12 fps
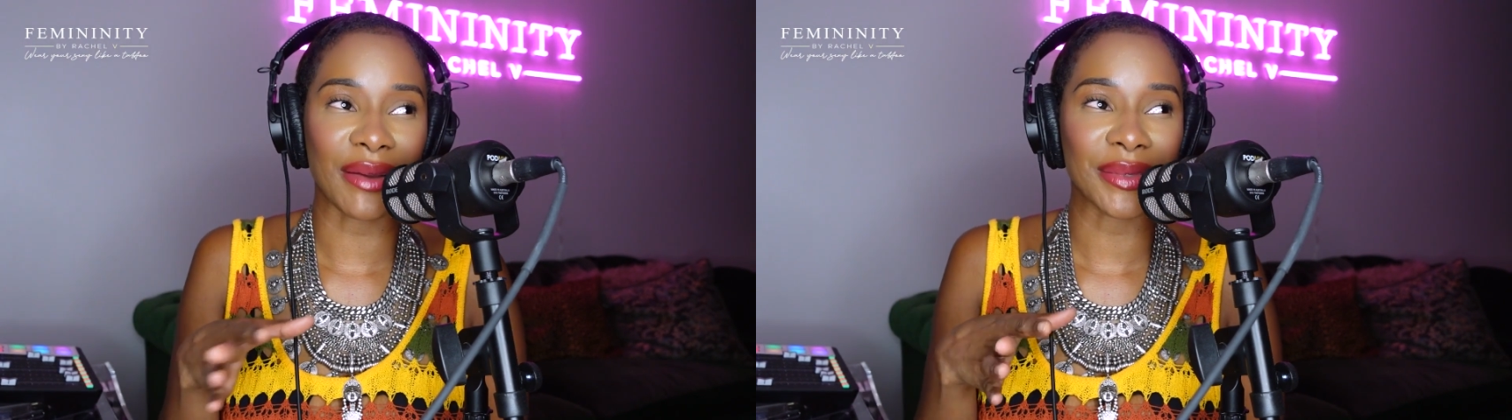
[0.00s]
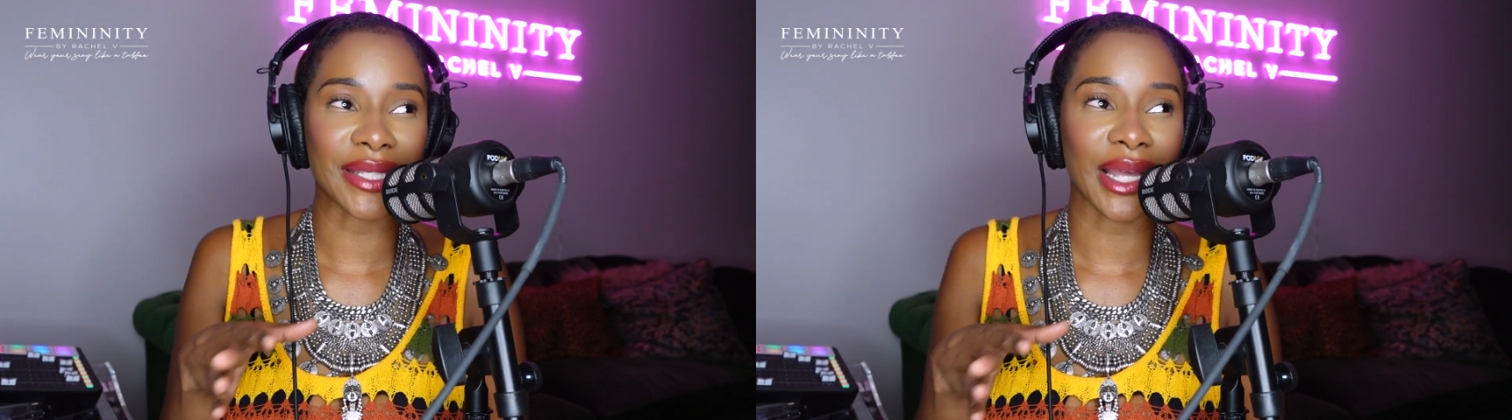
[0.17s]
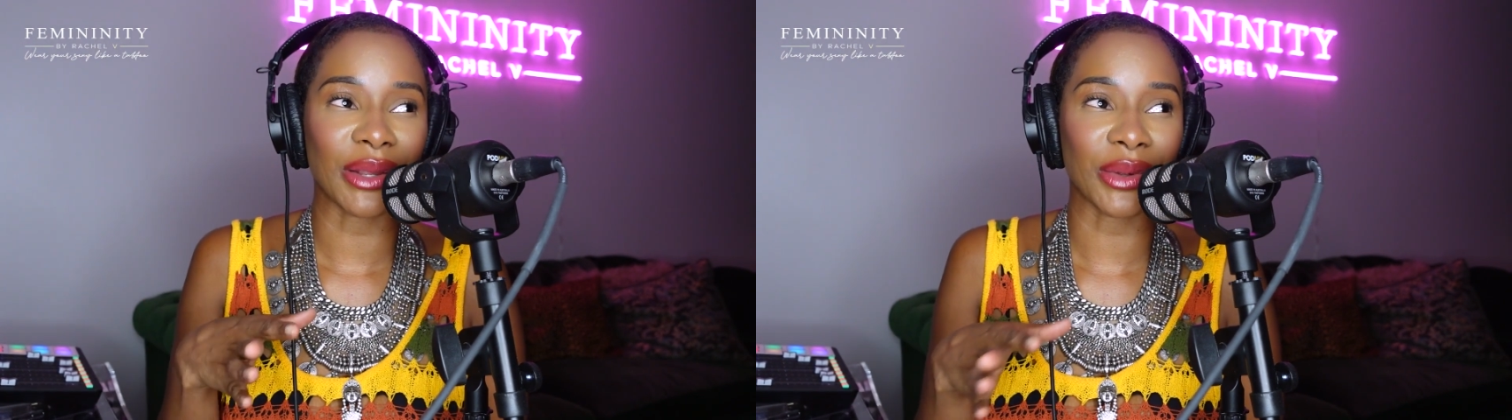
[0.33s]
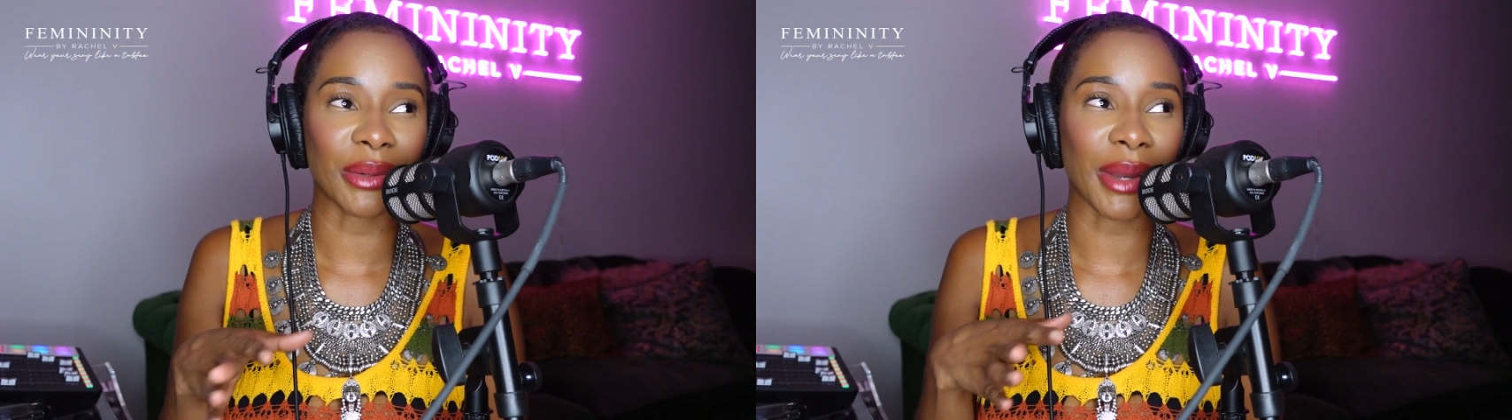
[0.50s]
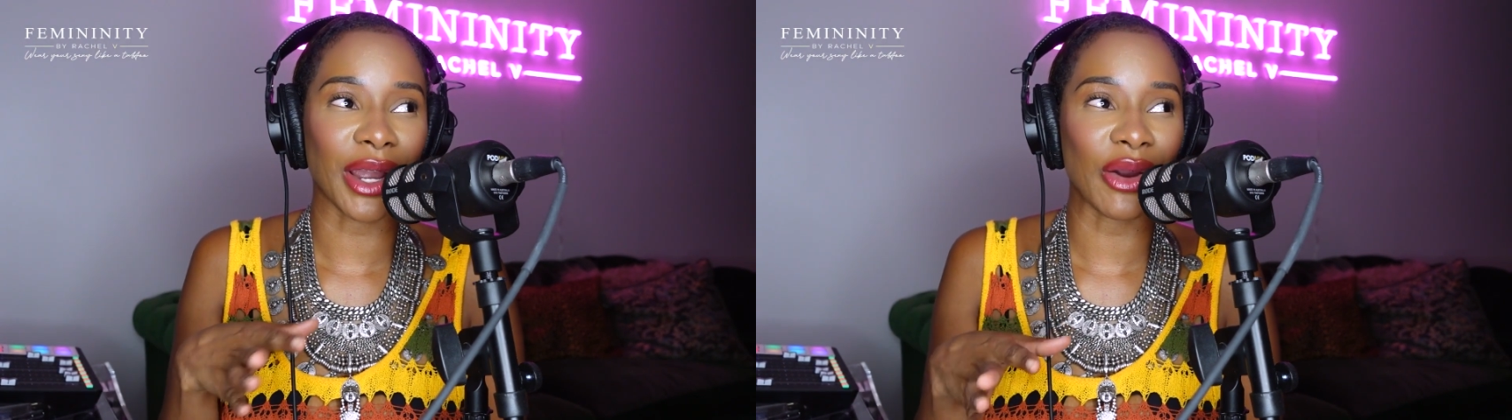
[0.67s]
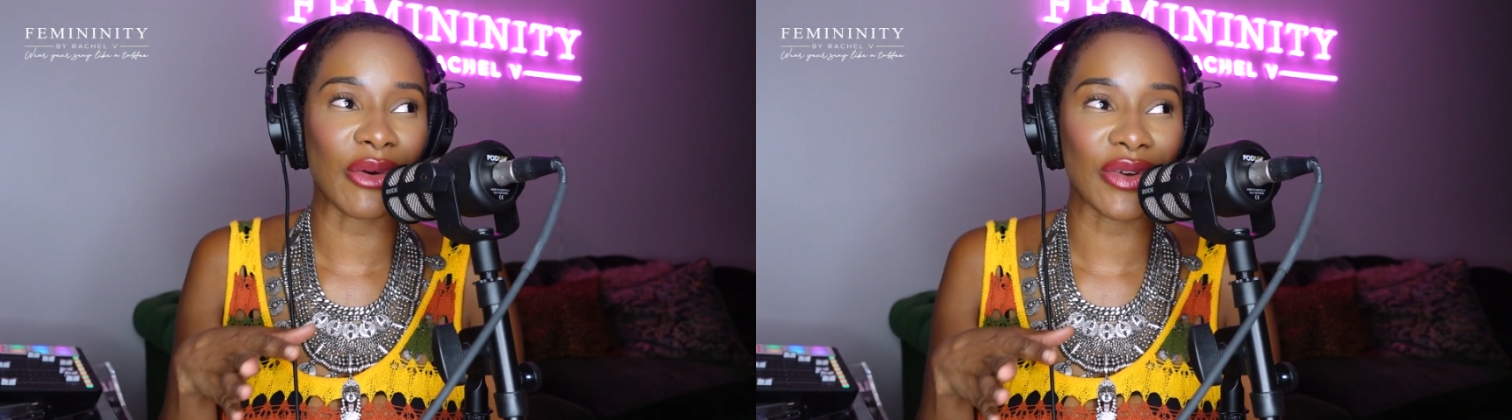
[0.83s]
was telling one of my
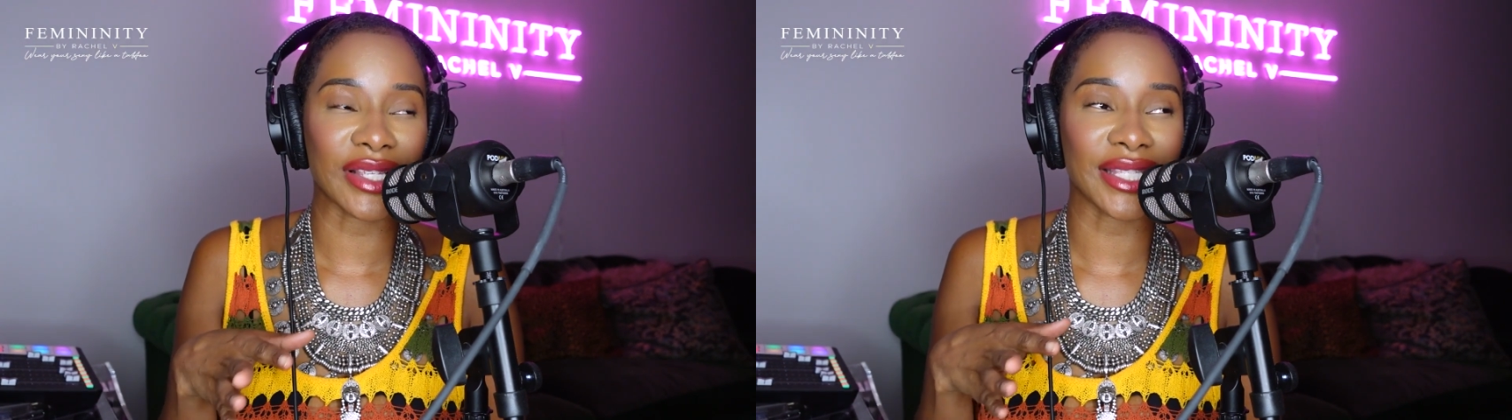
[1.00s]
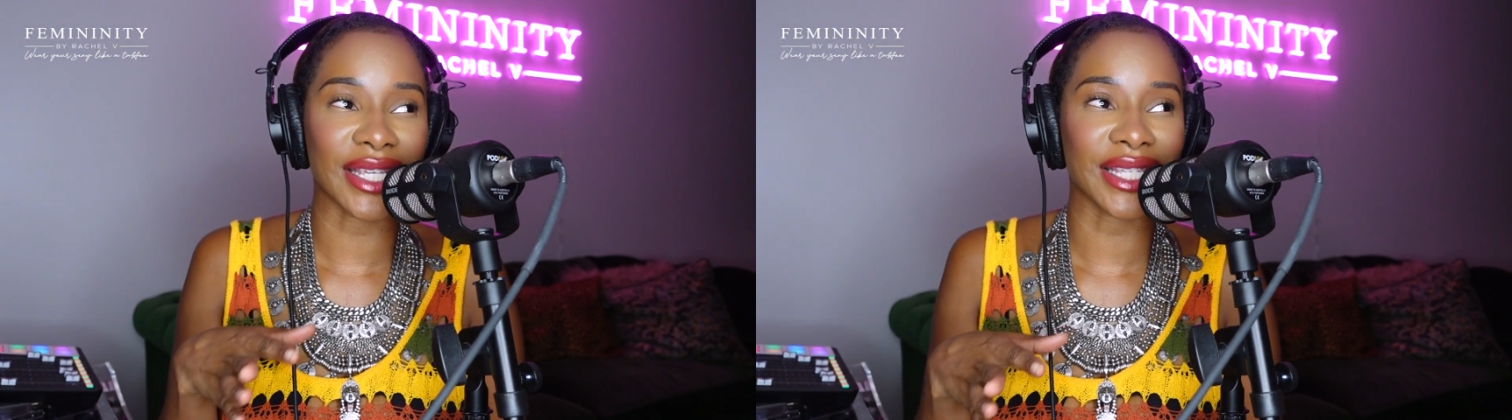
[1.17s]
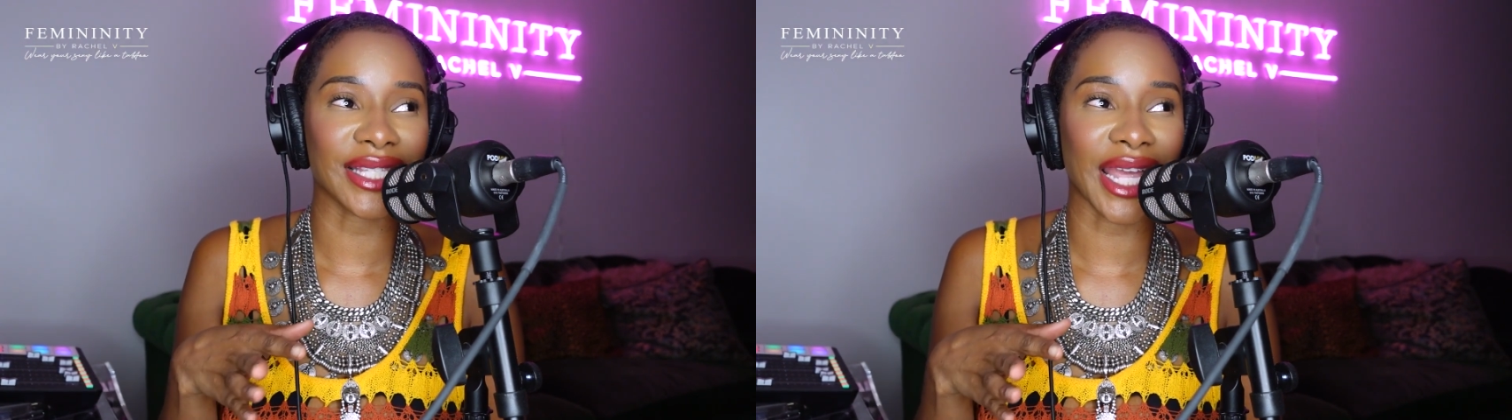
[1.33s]
girlfriends this,